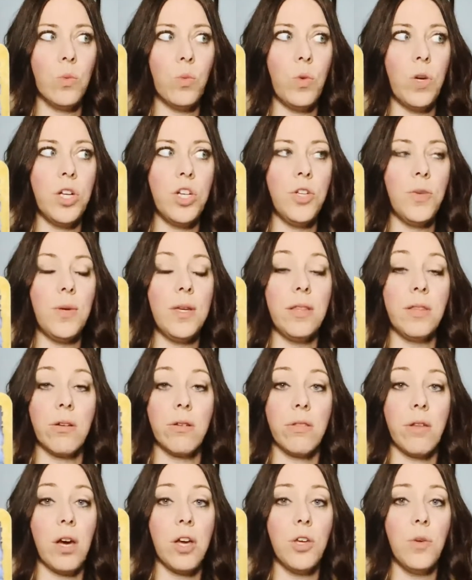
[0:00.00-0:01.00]
One, you either
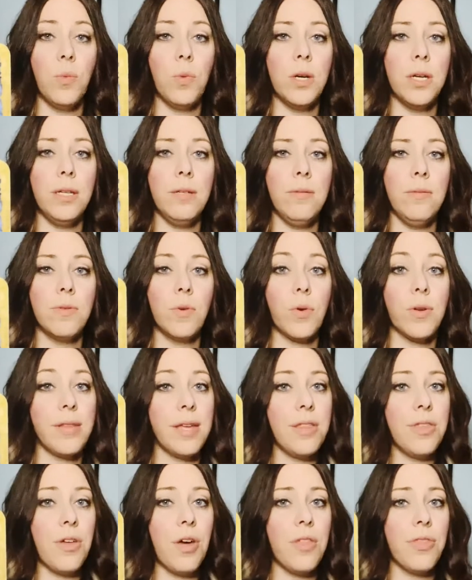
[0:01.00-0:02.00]
thought you won or they
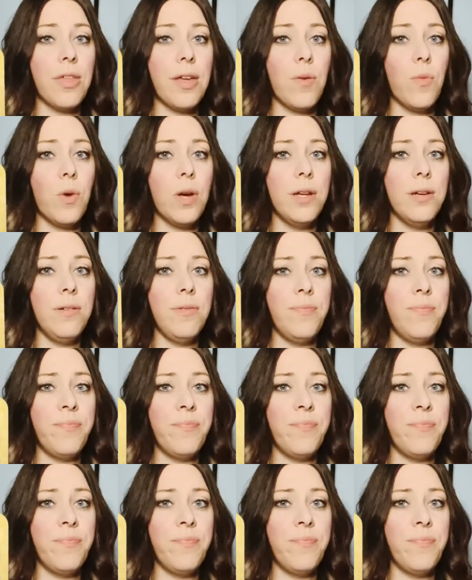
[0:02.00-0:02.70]
thought they won.